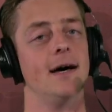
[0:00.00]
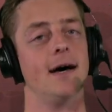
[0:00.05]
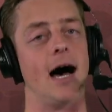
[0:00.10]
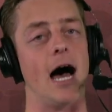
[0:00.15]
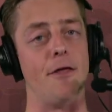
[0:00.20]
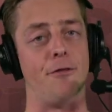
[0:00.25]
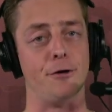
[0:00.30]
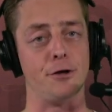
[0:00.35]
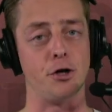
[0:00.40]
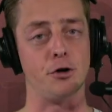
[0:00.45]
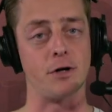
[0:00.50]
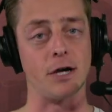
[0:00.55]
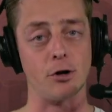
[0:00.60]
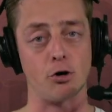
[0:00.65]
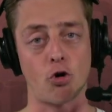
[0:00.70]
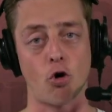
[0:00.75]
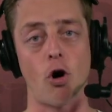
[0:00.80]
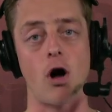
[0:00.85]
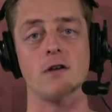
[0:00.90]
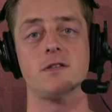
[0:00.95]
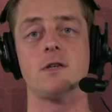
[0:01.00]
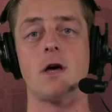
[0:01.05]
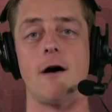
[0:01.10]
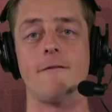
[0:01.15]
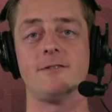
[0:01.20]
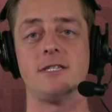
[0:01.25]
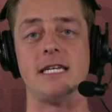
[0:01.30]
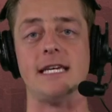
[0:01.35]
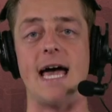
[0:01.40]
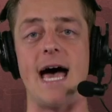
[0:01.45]
I think you can cross
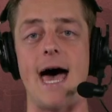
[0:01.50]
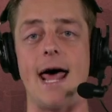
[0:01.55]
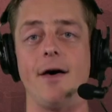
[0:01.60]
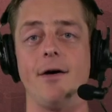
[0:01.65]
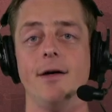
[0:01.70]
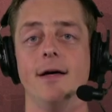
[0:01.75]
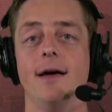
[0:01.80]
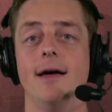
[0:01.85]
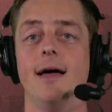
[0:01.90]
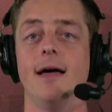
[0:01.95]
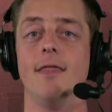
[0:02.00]
off Seattle.